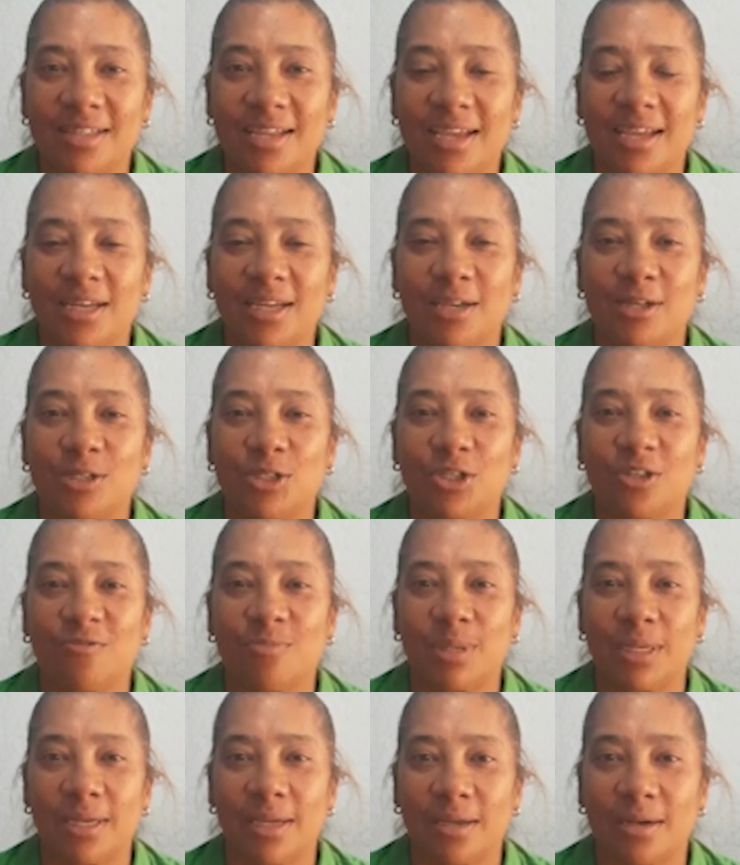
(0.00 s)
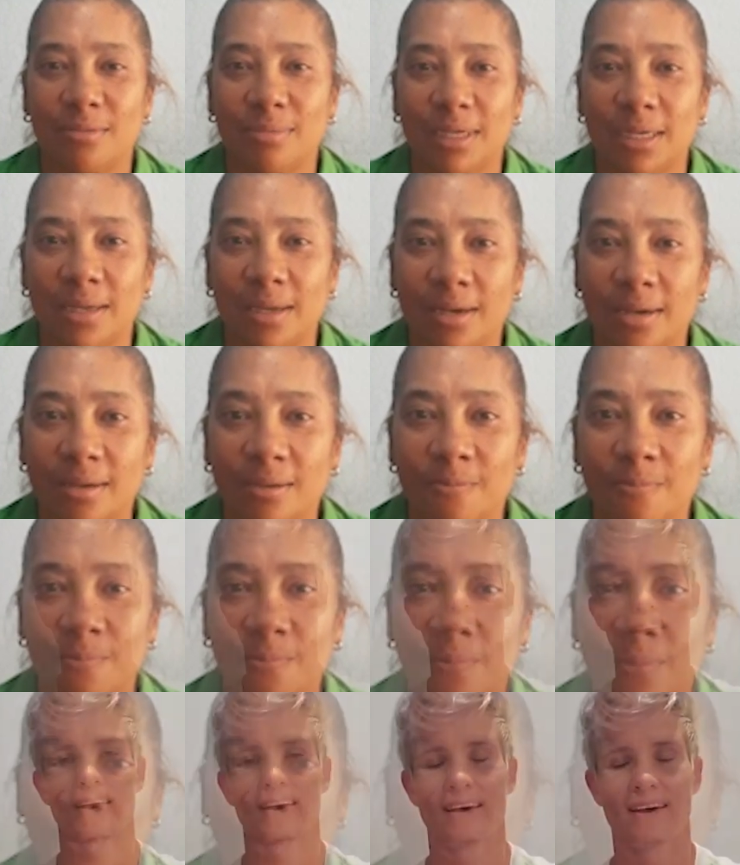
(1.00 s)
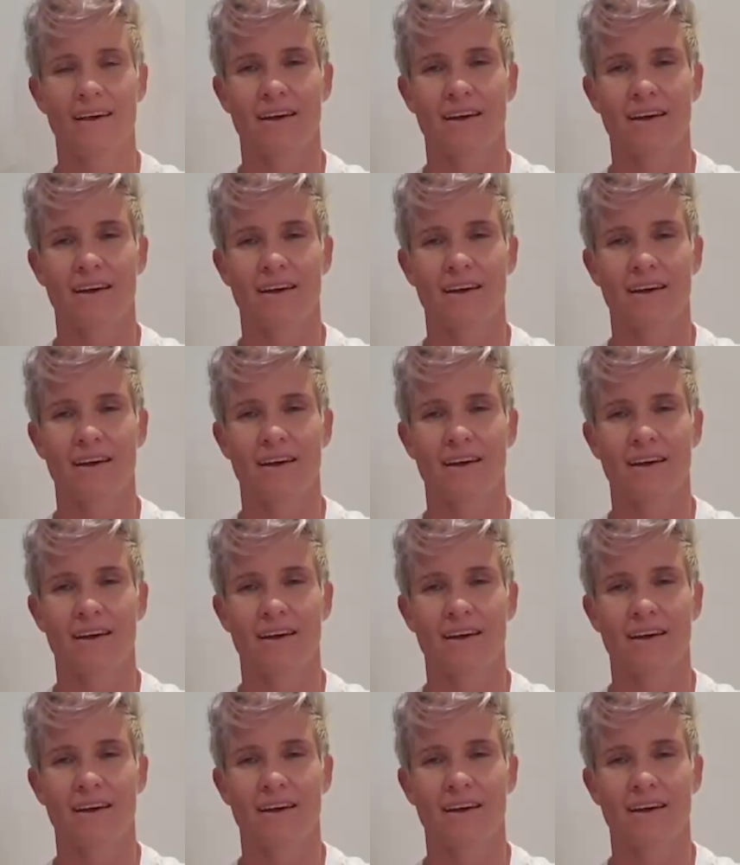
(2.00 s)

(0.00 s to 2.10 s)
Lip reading: the head coach of Banyana Banyana.